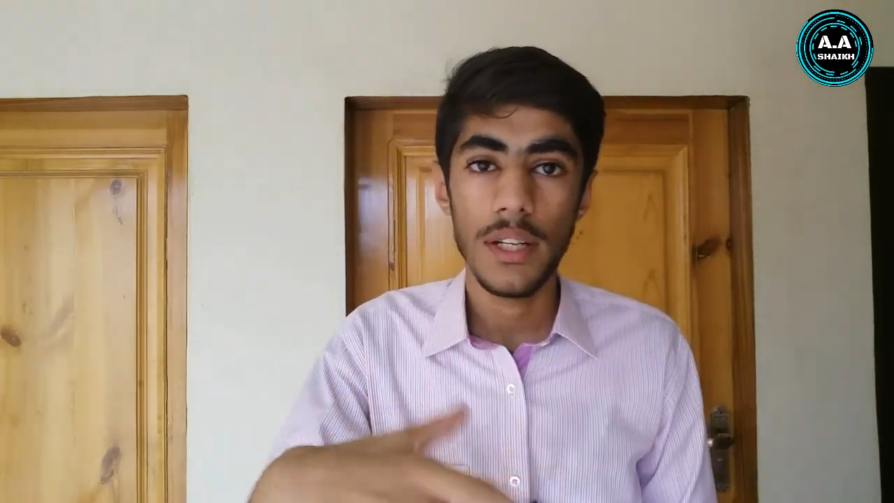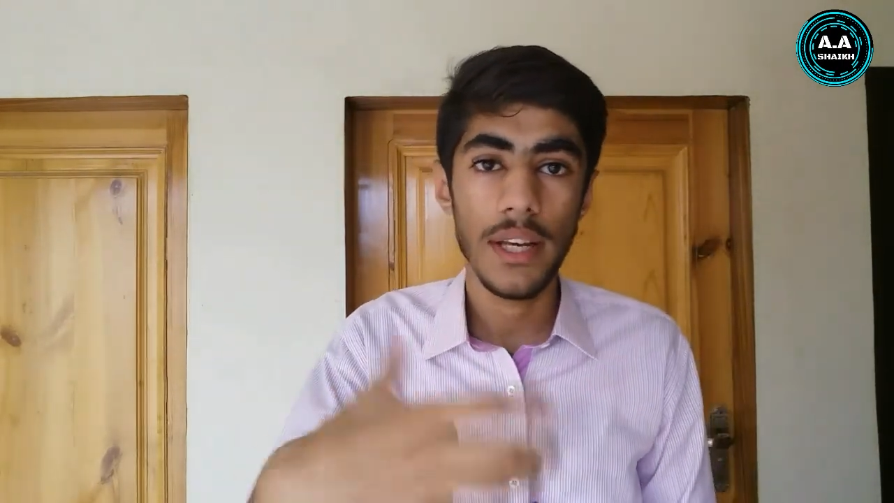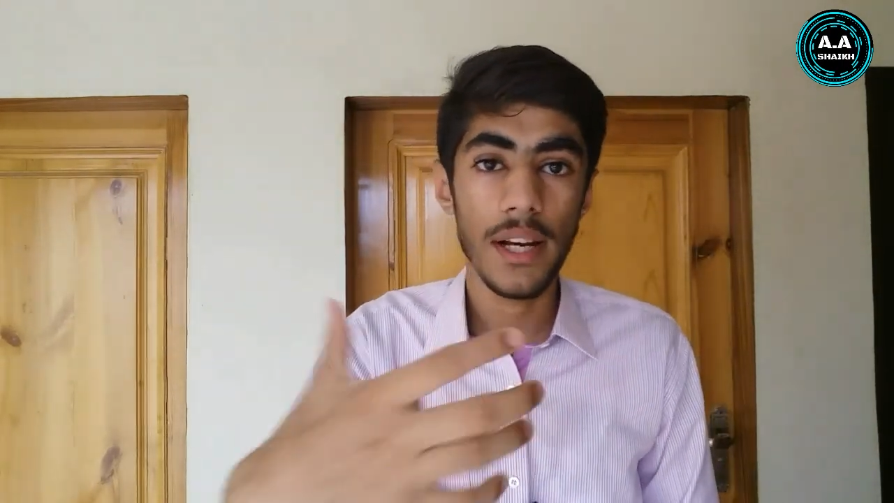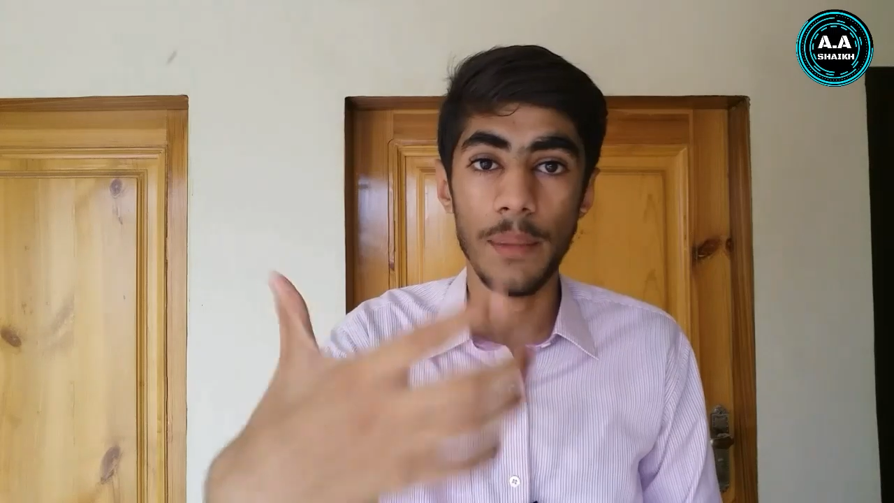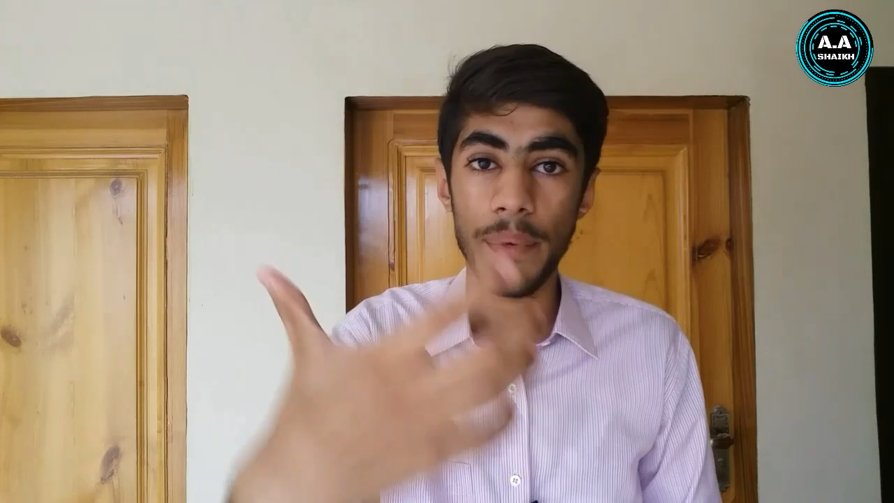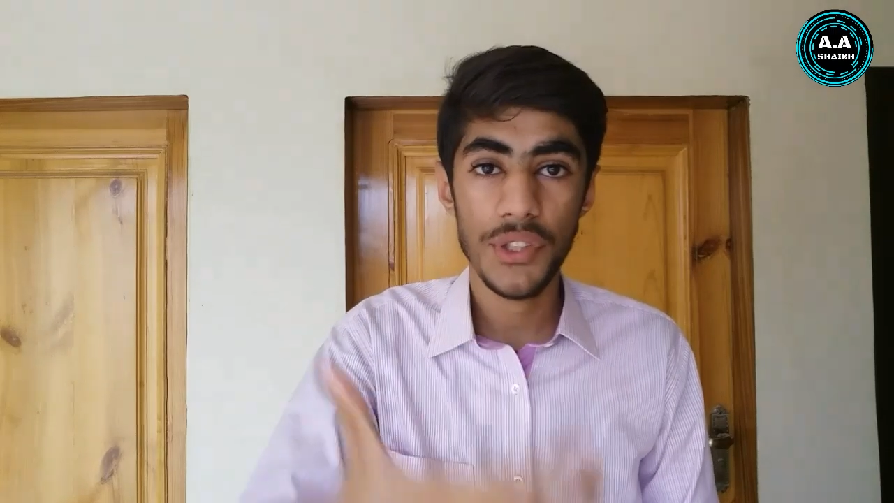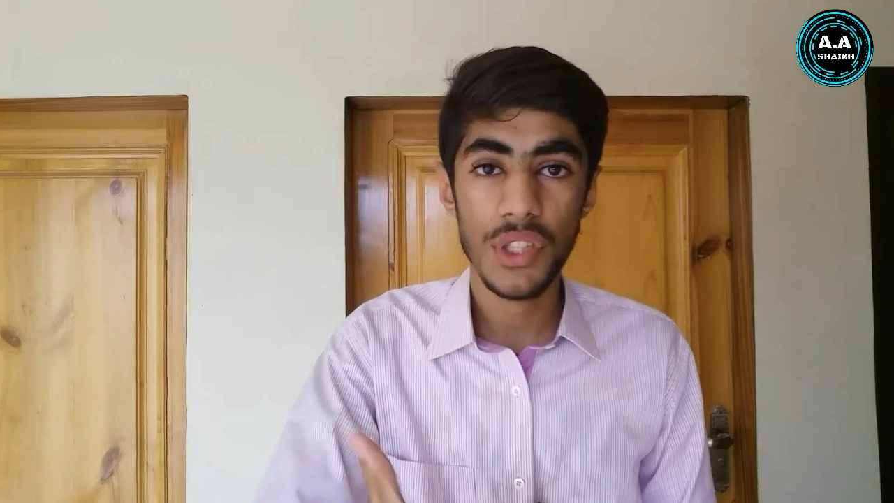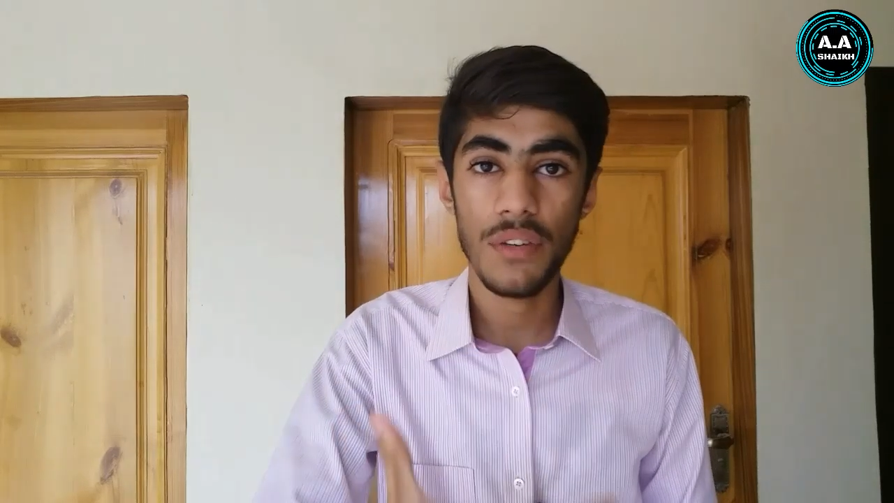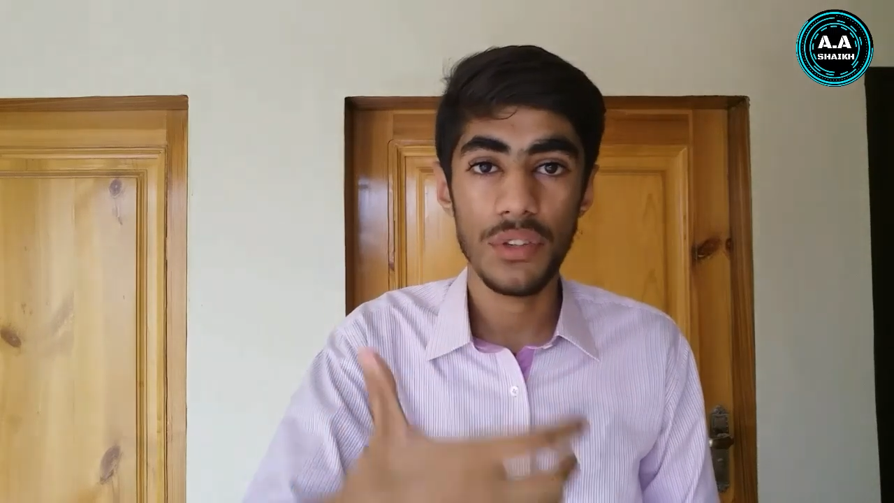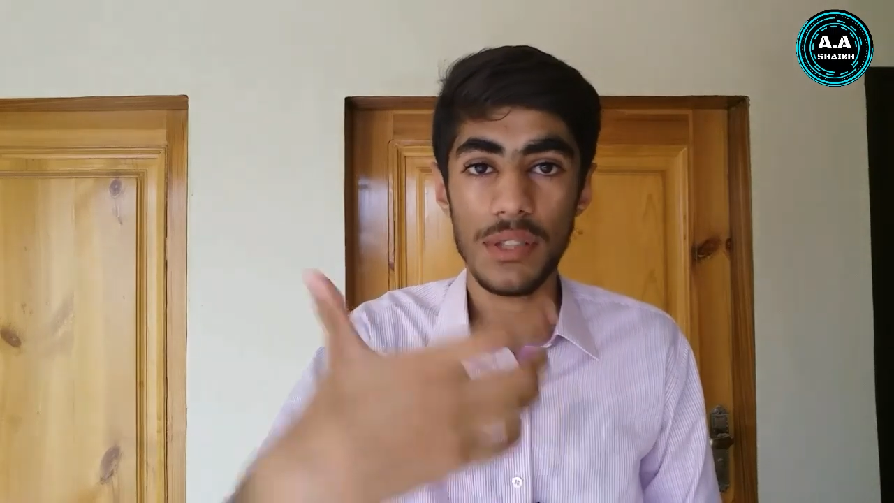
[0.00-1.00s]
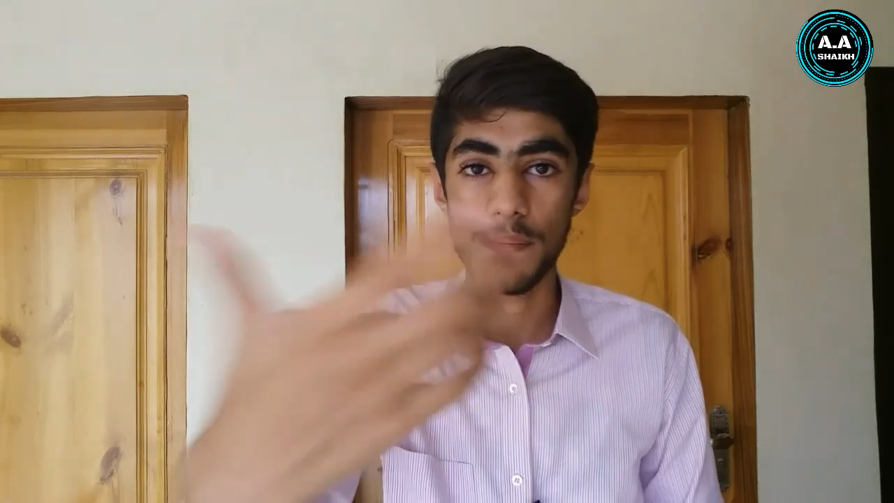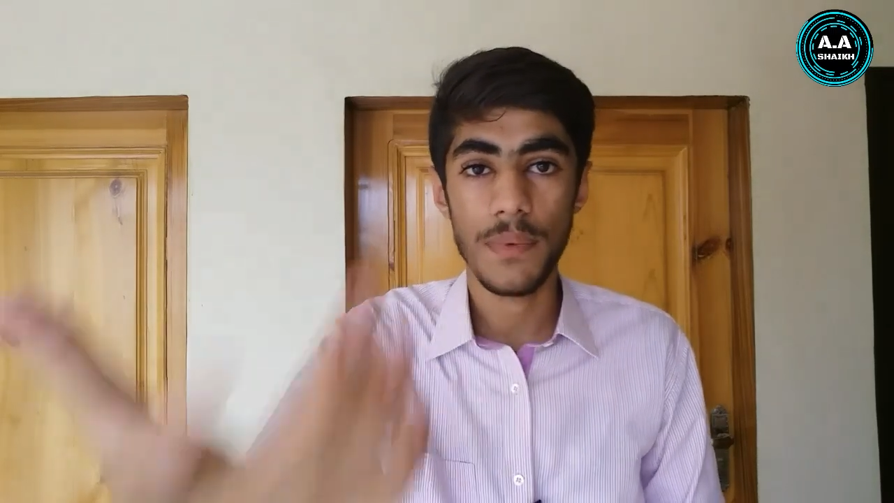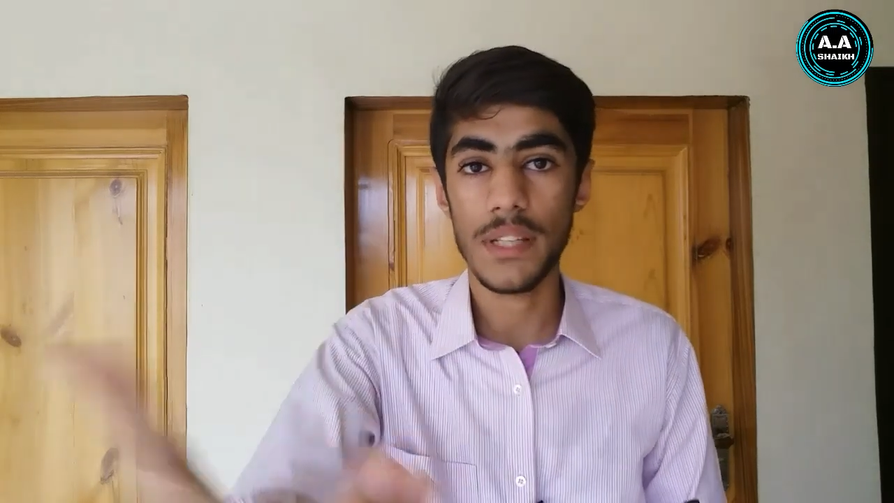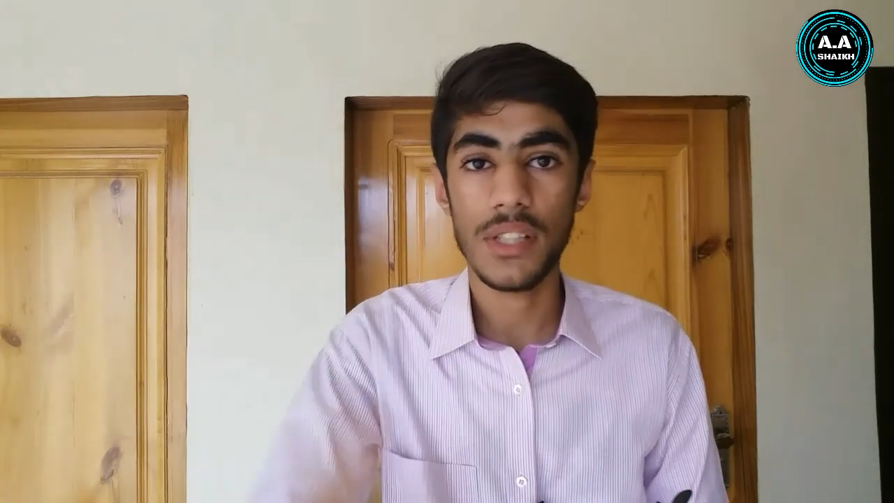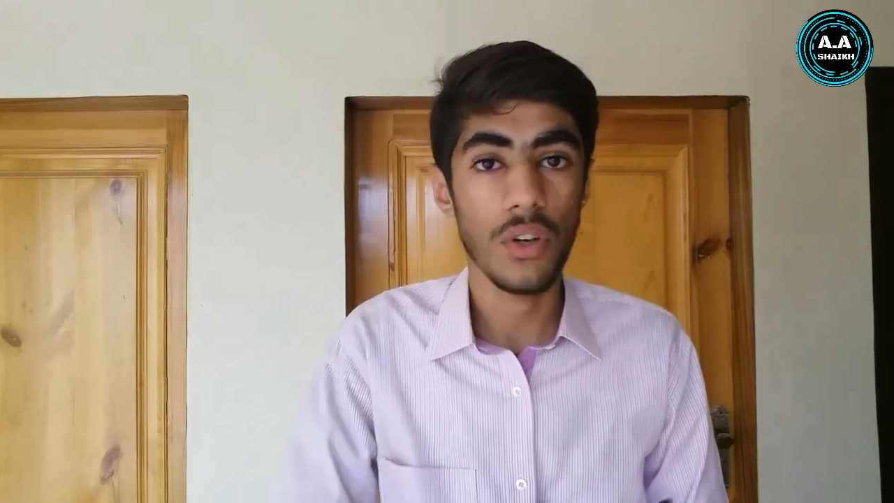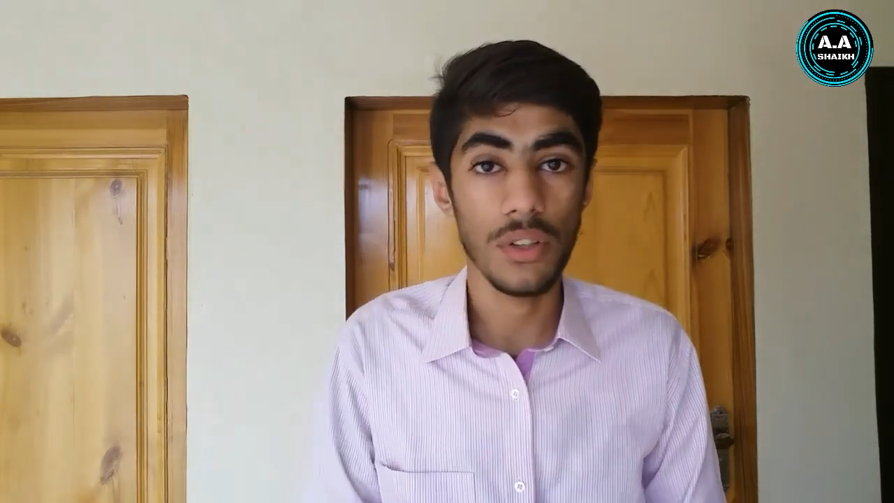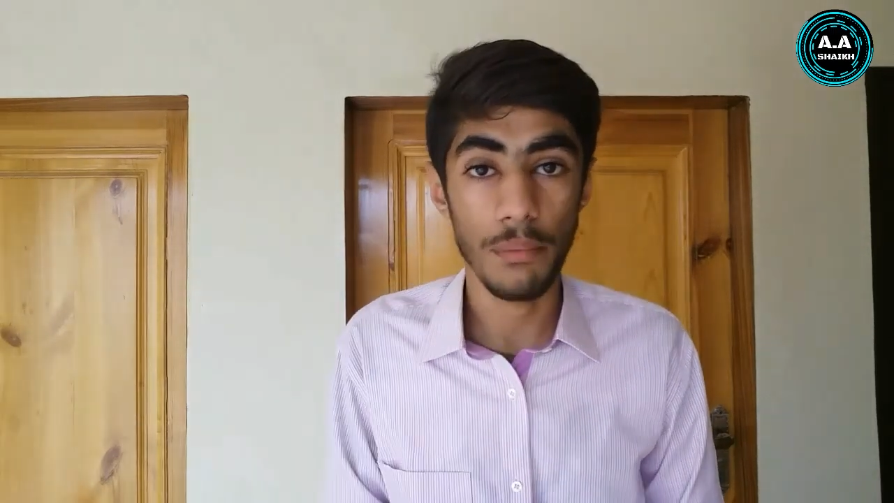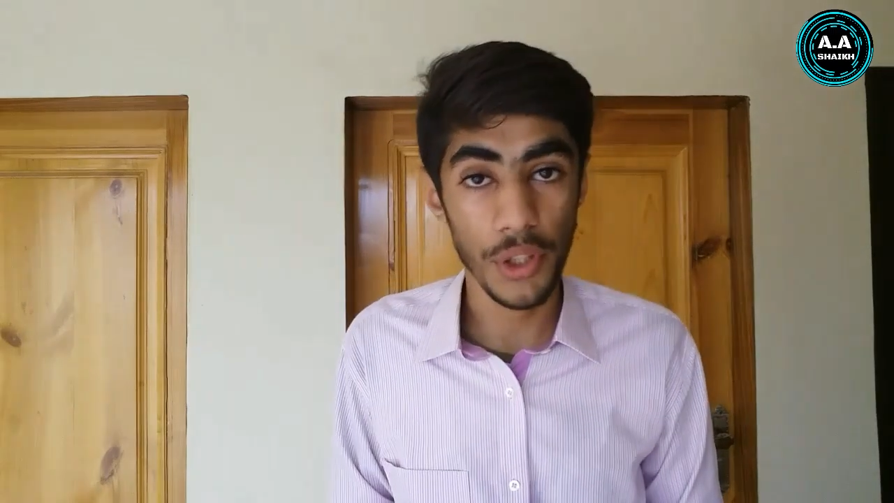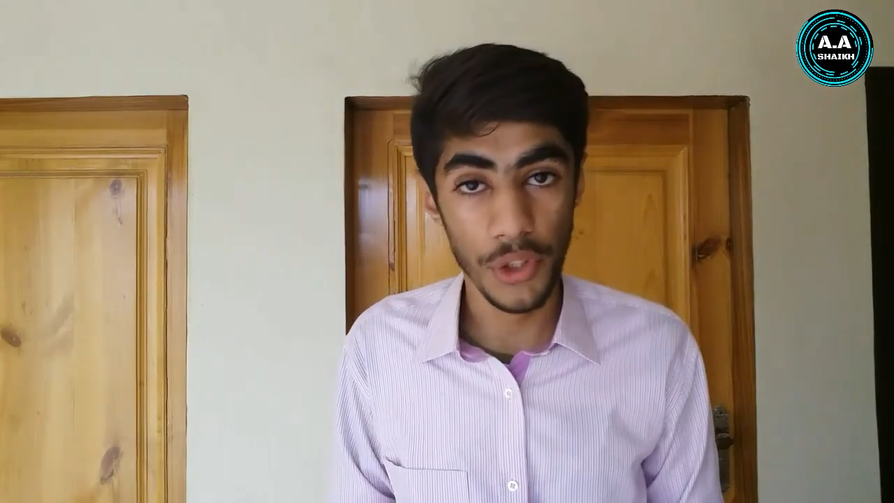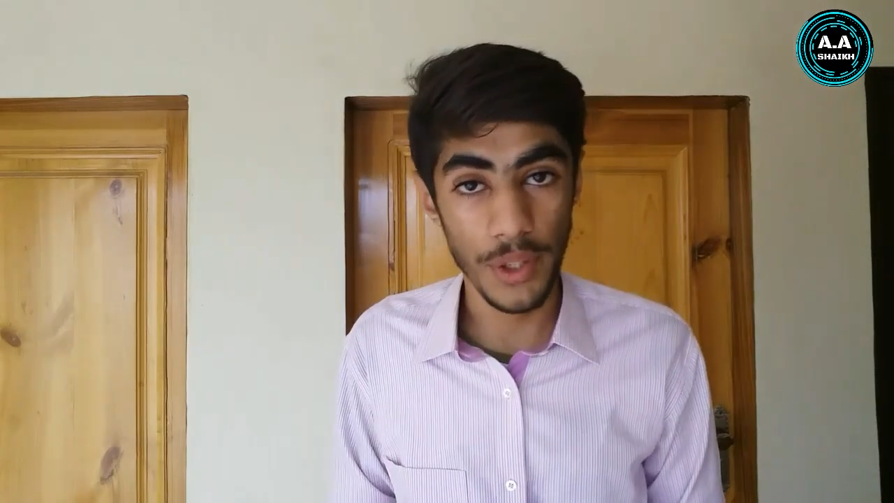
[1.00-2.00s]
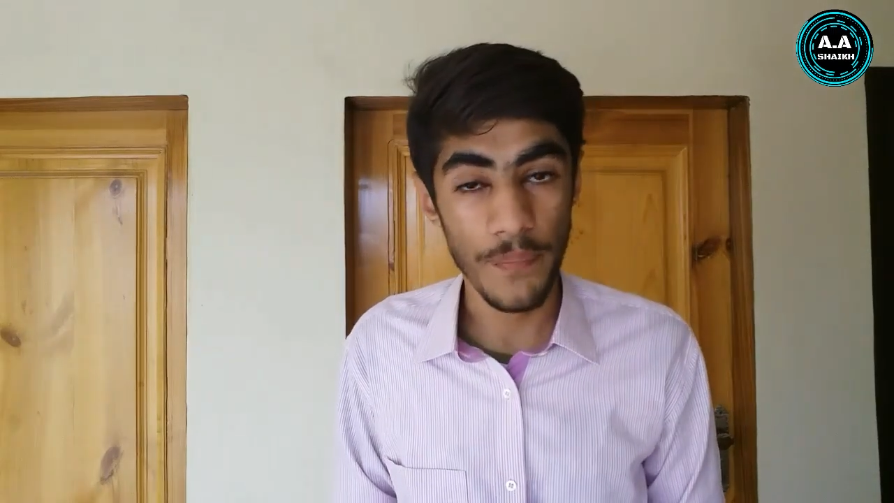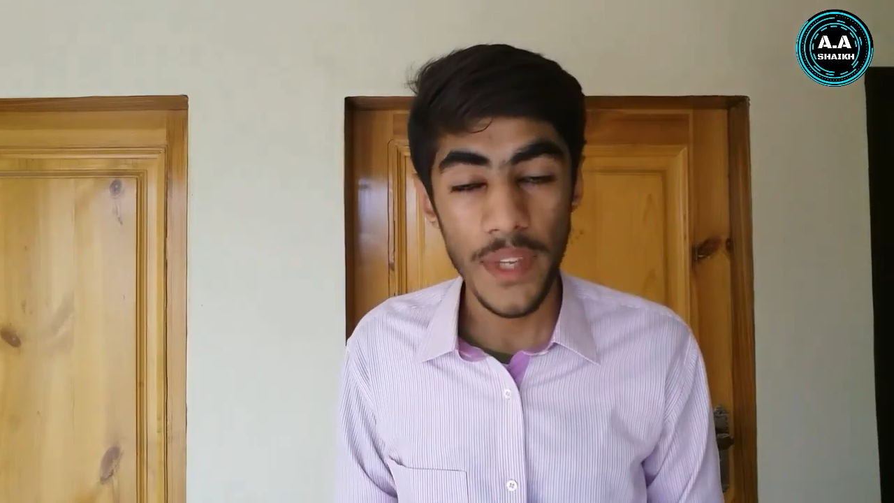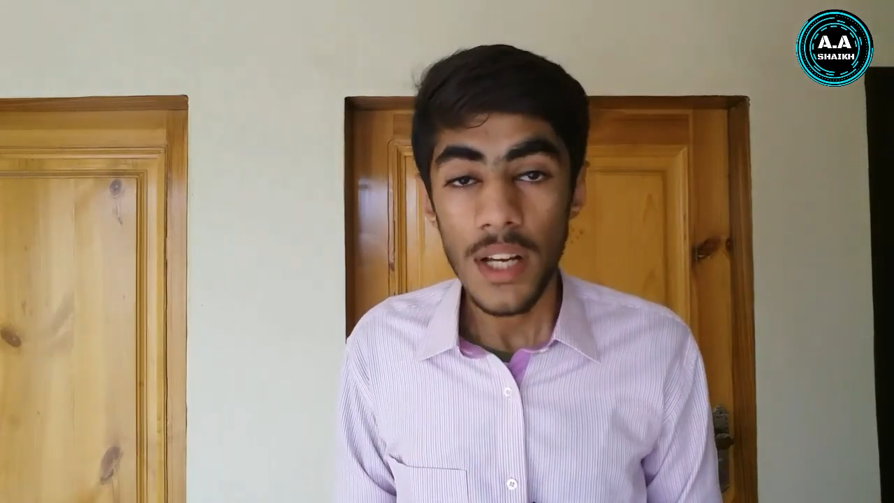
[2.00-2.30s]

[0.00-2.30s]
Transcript: get the picture which is present on the monitor.